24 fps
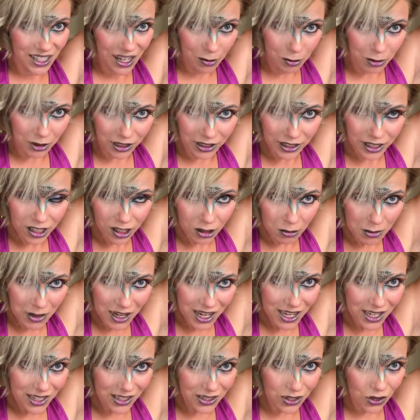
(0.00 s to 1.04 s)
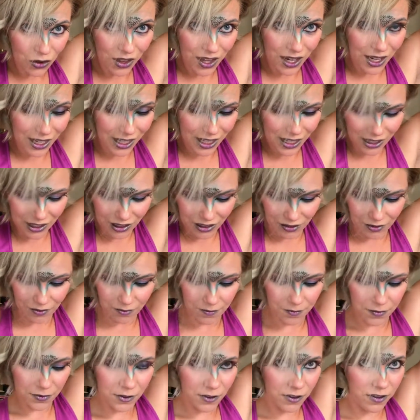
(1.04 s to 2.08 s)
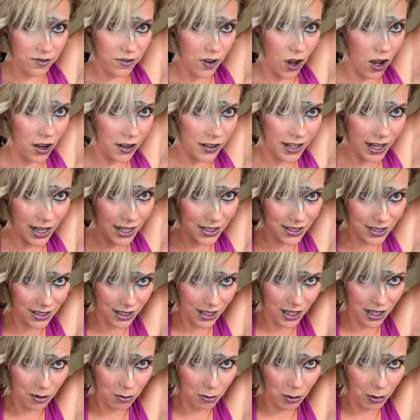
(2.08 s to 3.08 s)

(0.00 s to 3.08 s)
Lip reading: it up a little bit so that it can fall nicely,